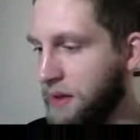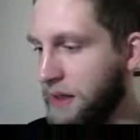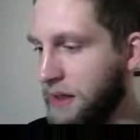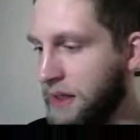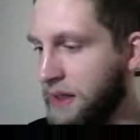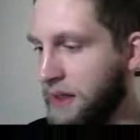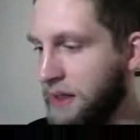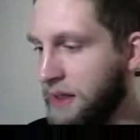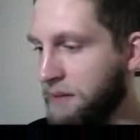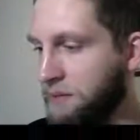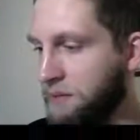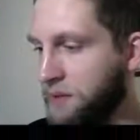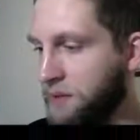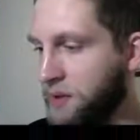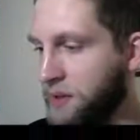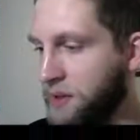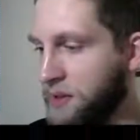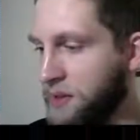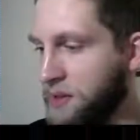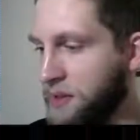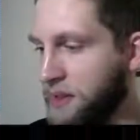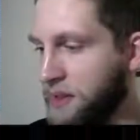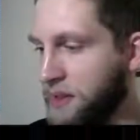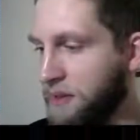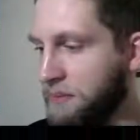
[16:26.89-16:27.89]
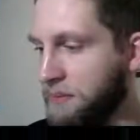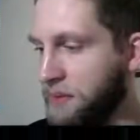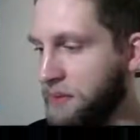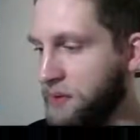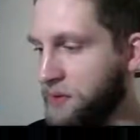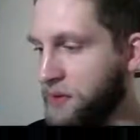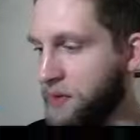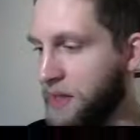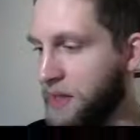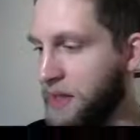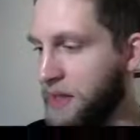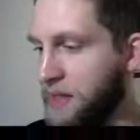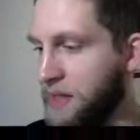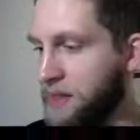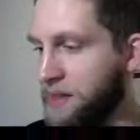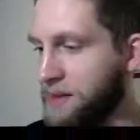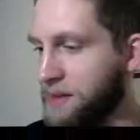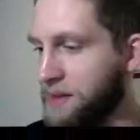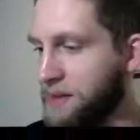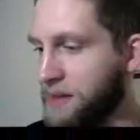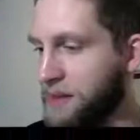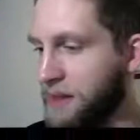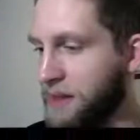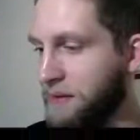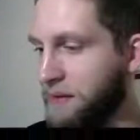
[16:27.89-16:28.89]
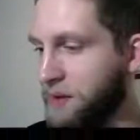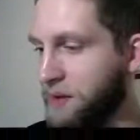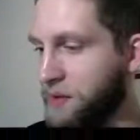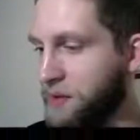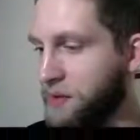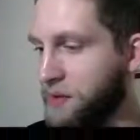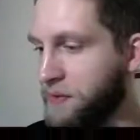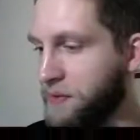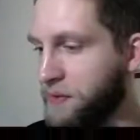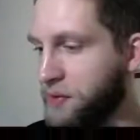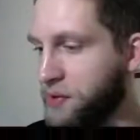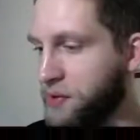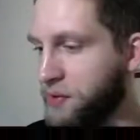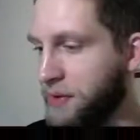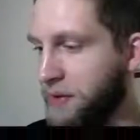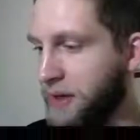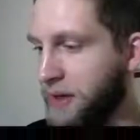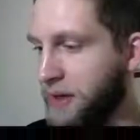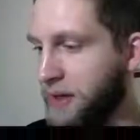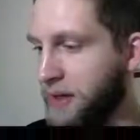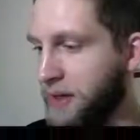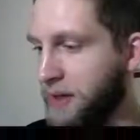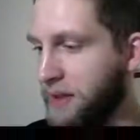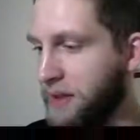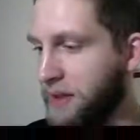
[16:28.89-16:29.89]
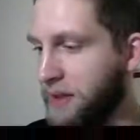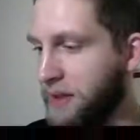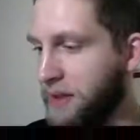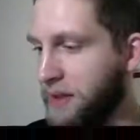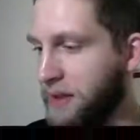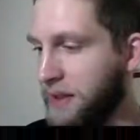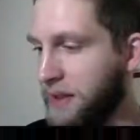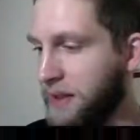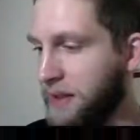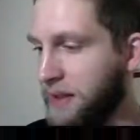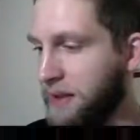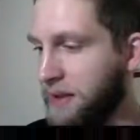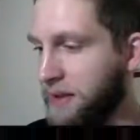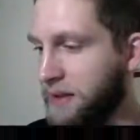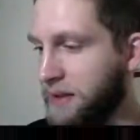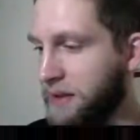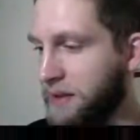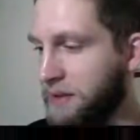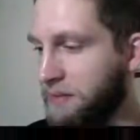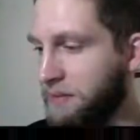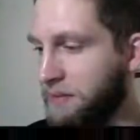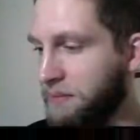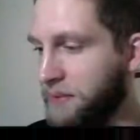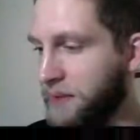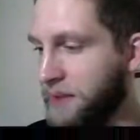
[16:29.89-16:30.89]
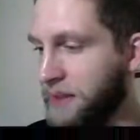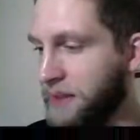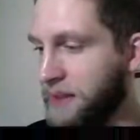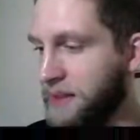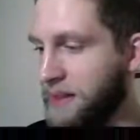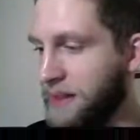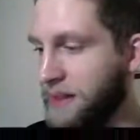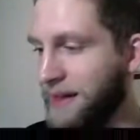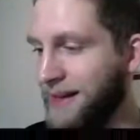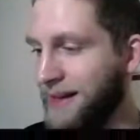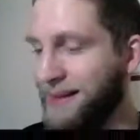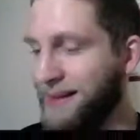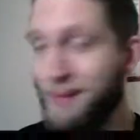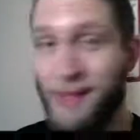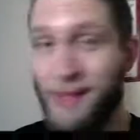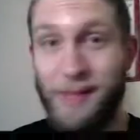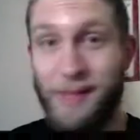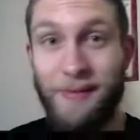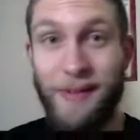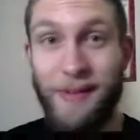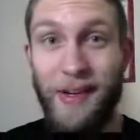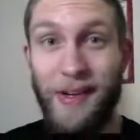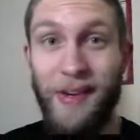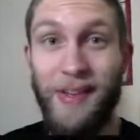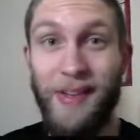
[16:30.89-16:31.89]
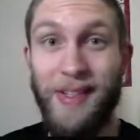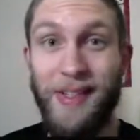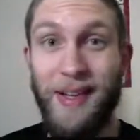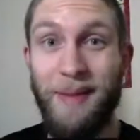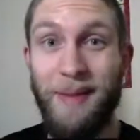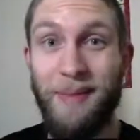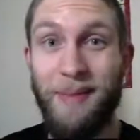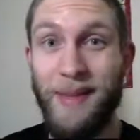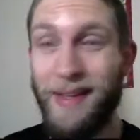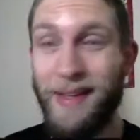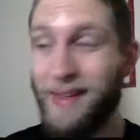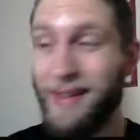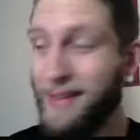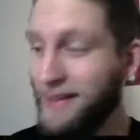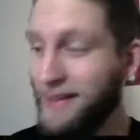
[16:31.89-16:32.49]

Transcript: I'm going to skip those guys and save those for training later. But this item is very tempting.